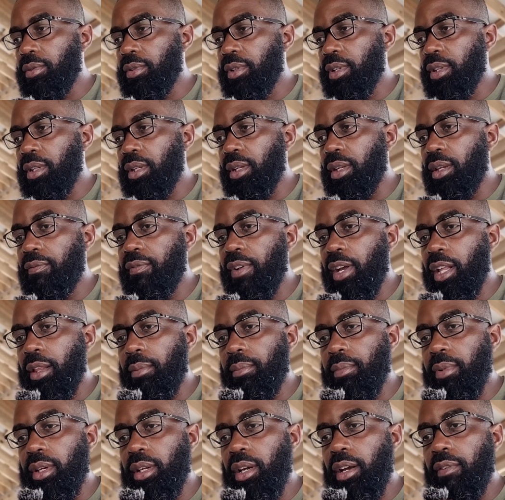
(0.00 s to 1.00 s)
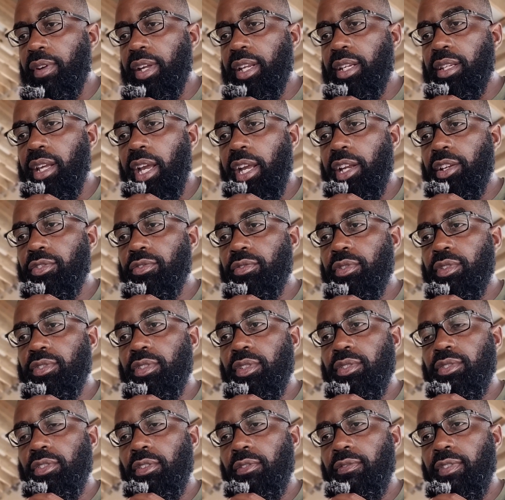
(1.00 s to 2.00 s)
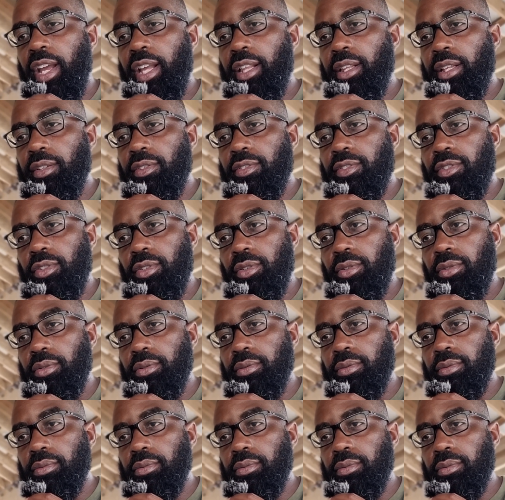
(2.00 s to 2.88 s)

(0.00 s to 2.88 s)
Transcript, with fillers: to the development of a dangerous surveillance tool.